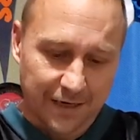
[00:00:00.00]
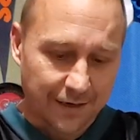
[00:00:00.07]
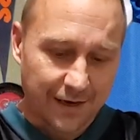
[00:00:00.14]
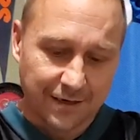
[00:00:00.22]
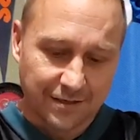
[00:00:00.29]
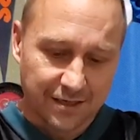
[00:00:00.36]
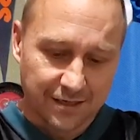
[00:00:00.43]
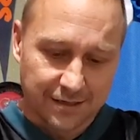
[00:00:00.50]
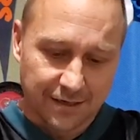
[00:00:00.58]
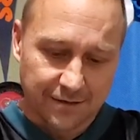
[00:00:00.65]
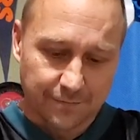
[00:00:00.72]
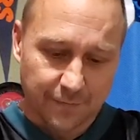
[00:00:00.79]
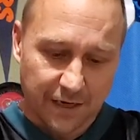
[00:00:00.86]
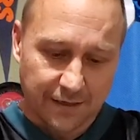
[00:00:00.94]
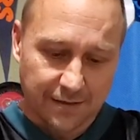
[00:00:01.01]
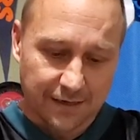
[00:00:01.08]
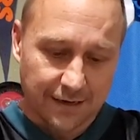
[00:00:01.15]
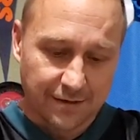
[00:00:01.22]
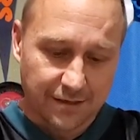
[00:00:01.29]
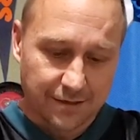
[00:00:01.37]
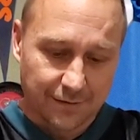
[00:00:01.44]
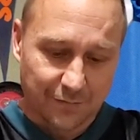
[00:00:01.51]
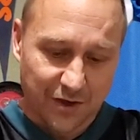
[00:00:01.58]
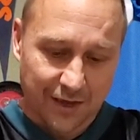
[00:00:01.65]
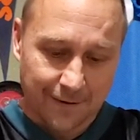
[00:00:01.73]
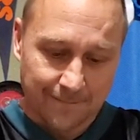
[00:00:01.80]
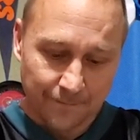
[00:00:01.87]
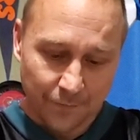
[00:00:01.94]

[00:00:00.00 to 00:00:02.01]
It just doesn't make sense to me.